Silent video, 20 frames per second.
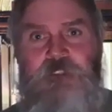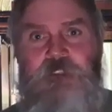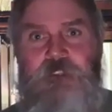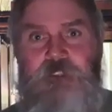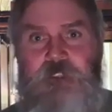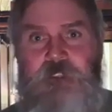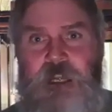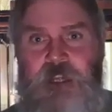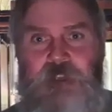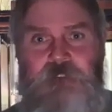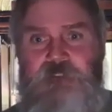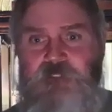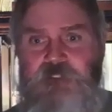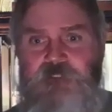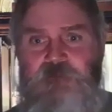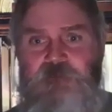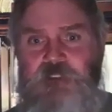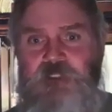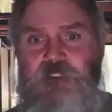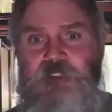There's
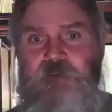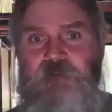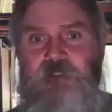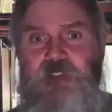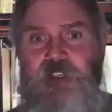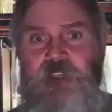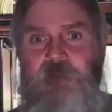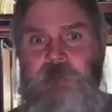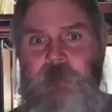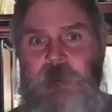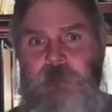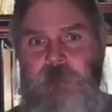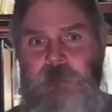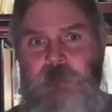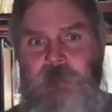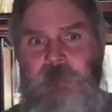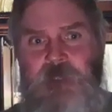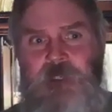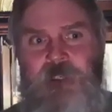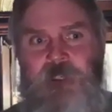nothing. You're
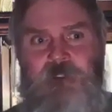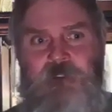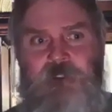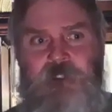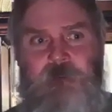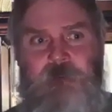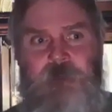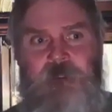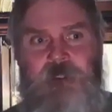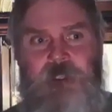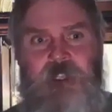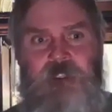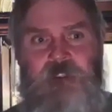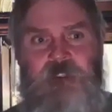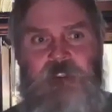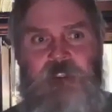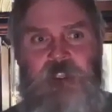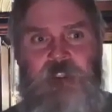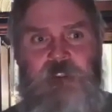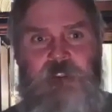disfigured. People pick
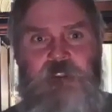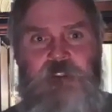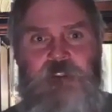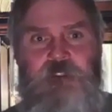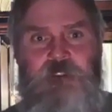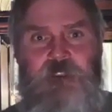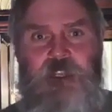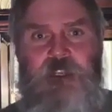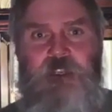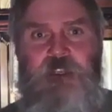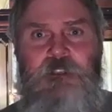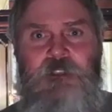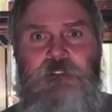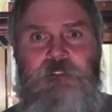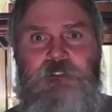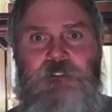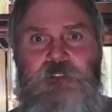on you, but that's nothing.